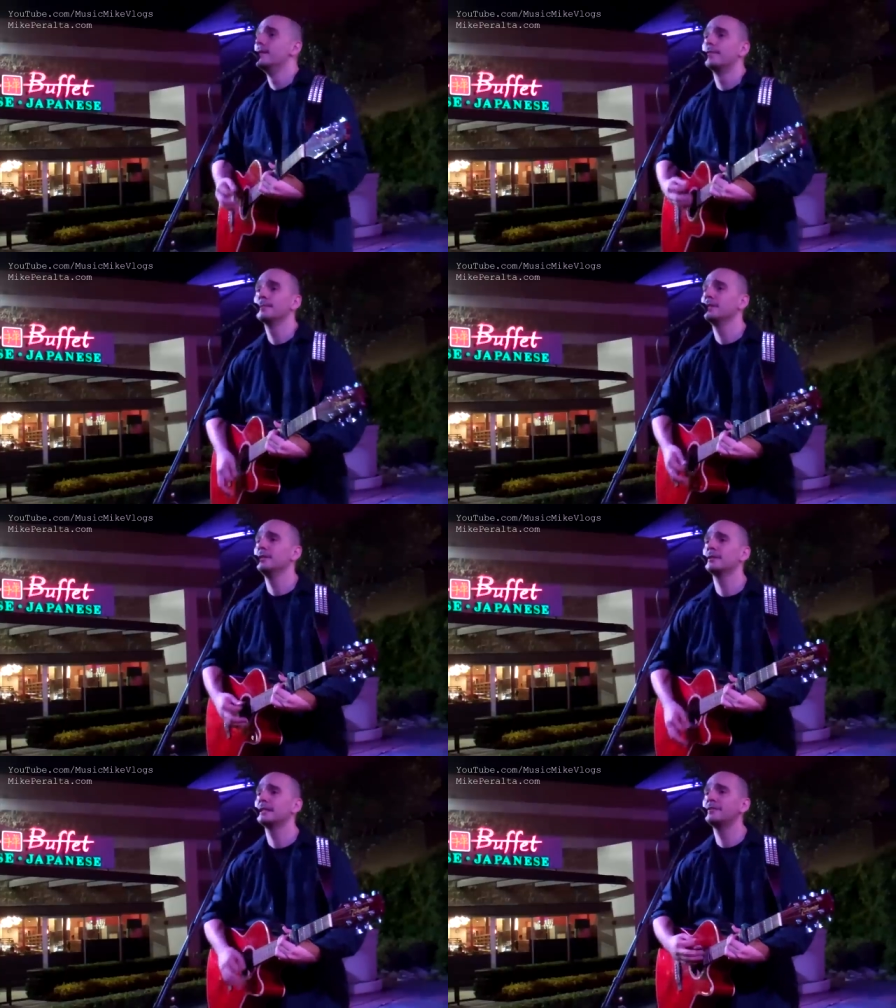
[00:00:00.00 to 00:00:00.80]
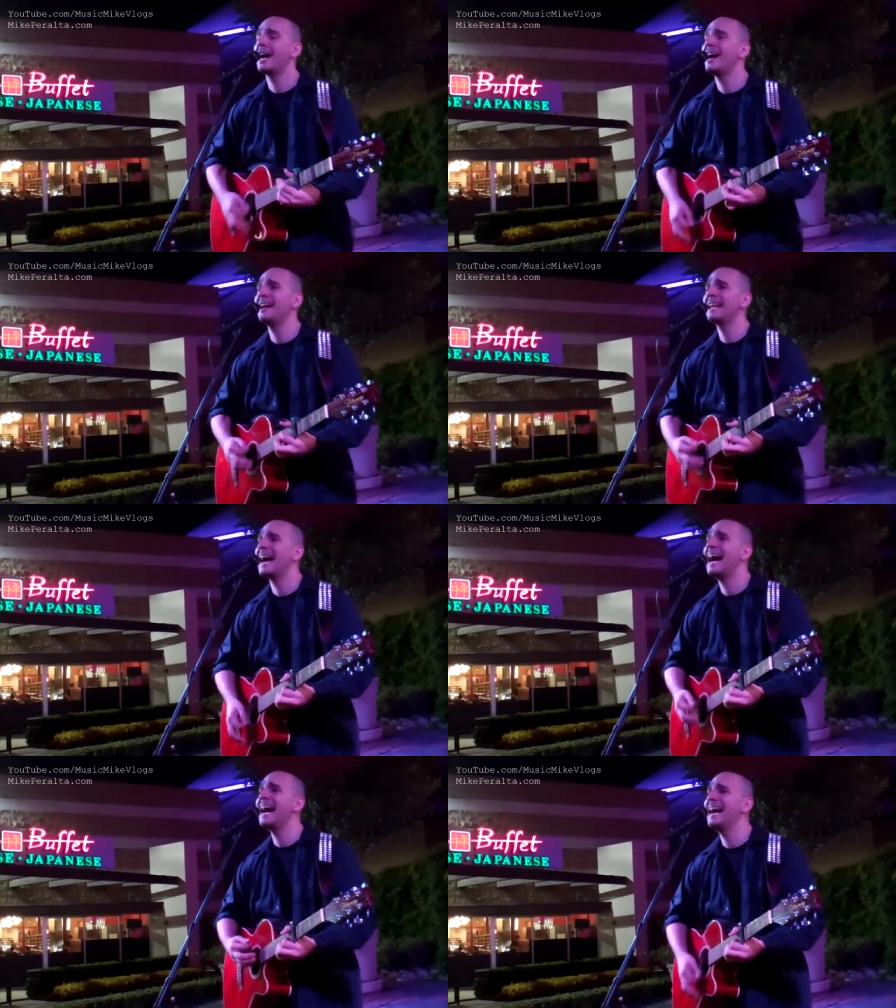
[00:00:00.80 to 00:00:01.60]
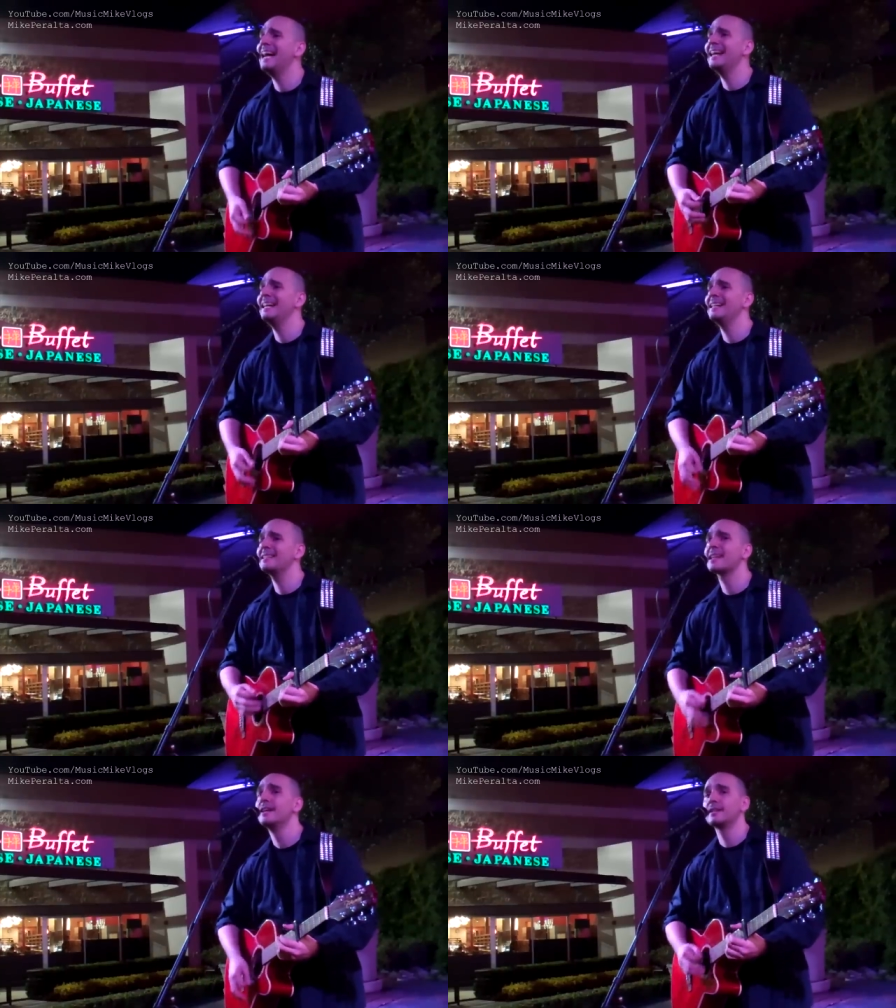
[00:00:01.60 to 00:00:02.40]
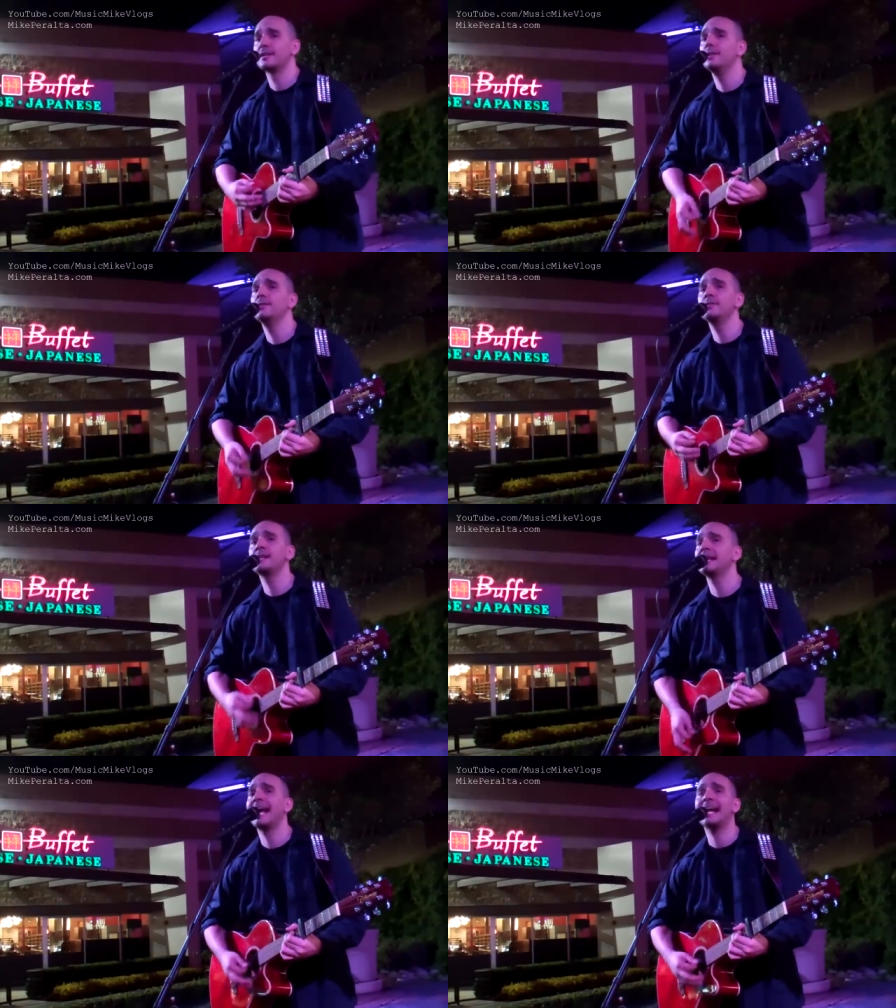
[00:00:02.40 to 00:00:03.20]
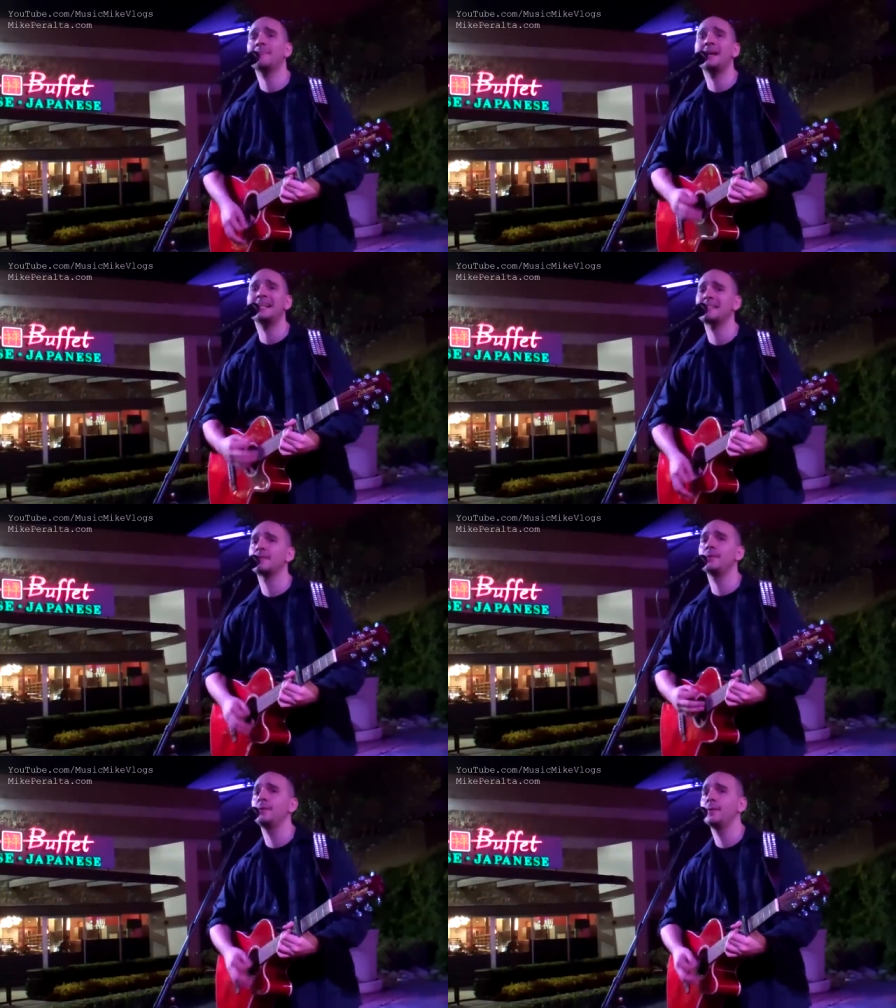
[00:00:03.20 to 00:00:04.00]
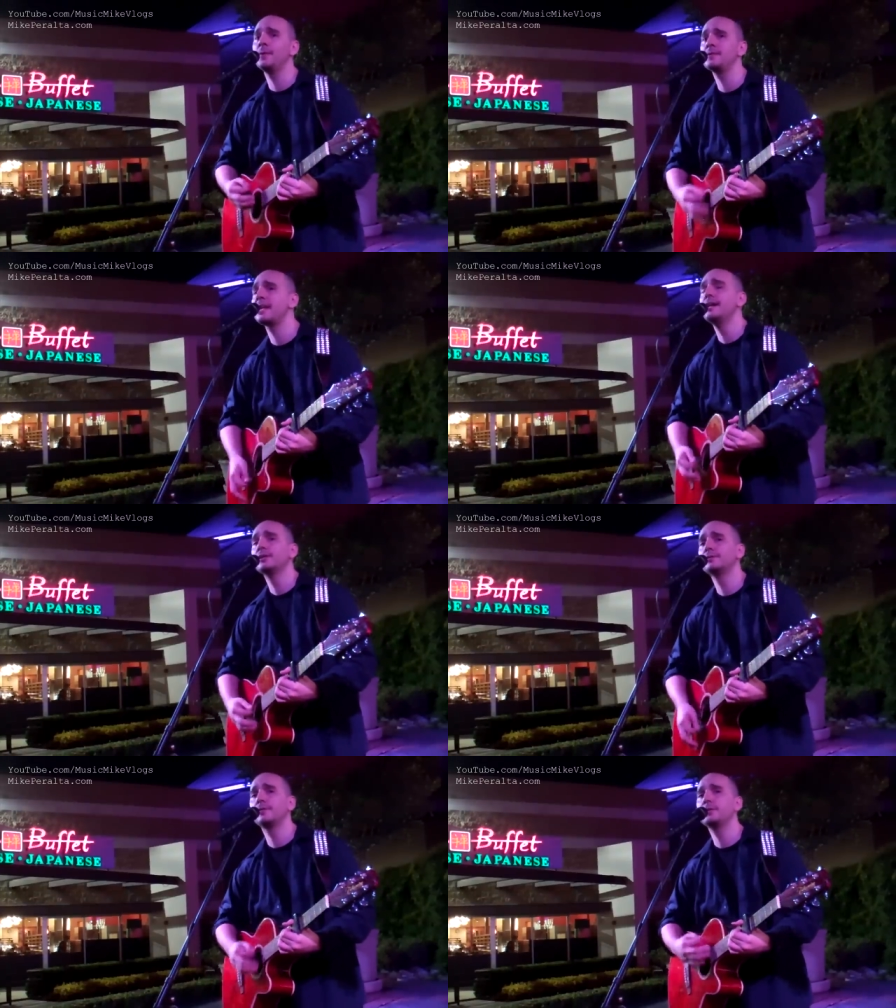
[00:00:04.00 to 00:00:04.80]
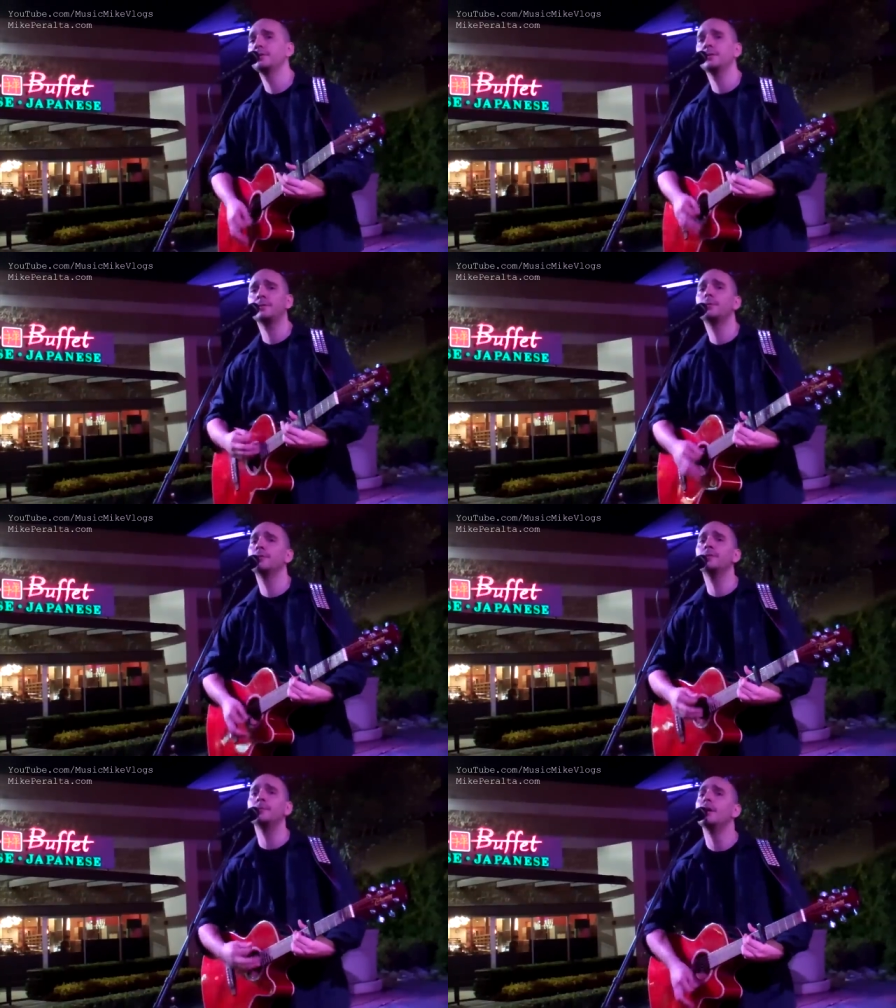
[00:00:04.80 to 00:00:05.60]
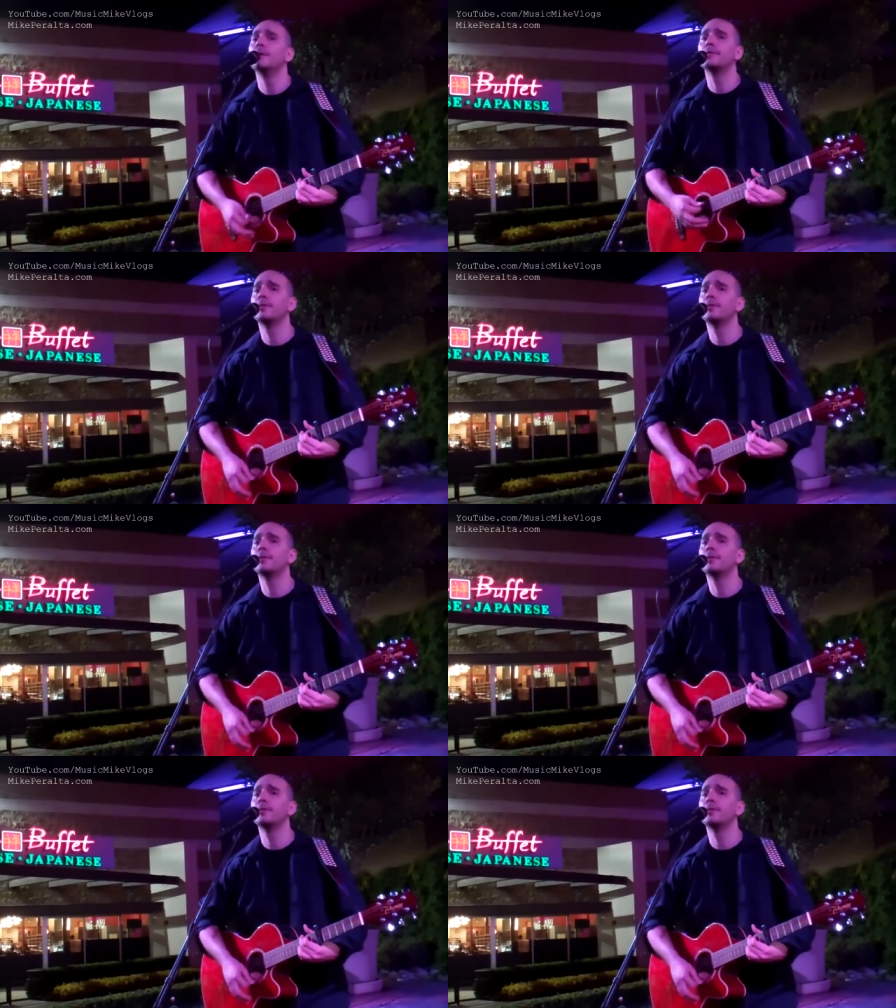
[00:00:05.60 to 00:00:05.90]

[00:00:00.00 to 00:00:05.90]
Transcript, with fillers: From the look of nine eyes, excusing at my soul, go from your room with